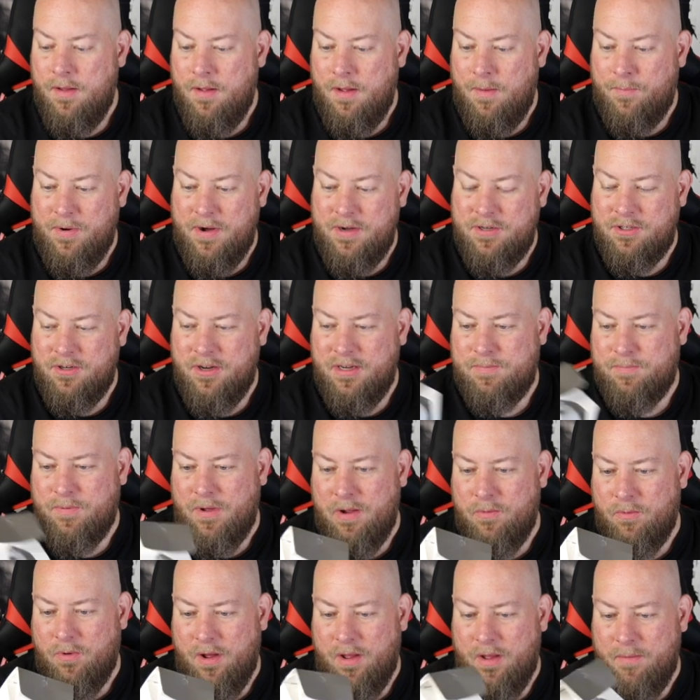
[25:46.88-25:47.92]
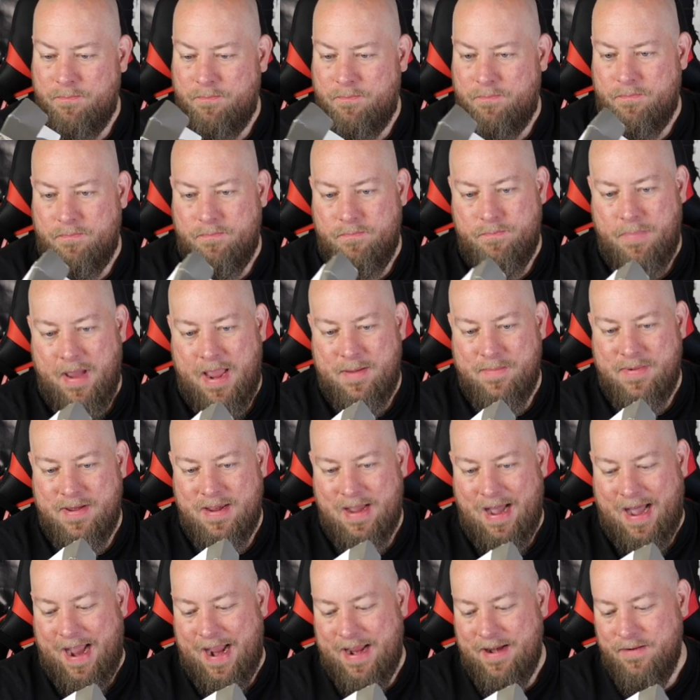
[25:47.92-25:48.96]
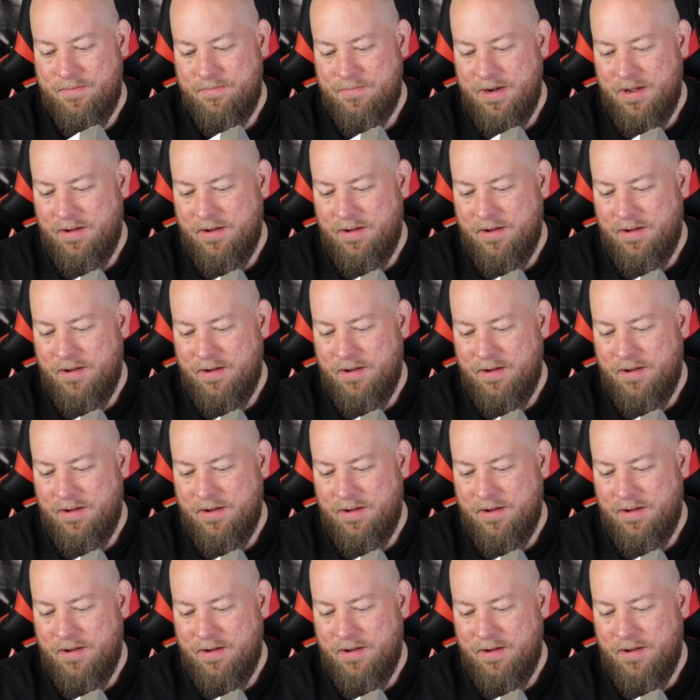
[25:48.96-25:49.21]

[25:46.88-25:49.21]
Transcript: I'm pretty sure that's probably what? Baby item?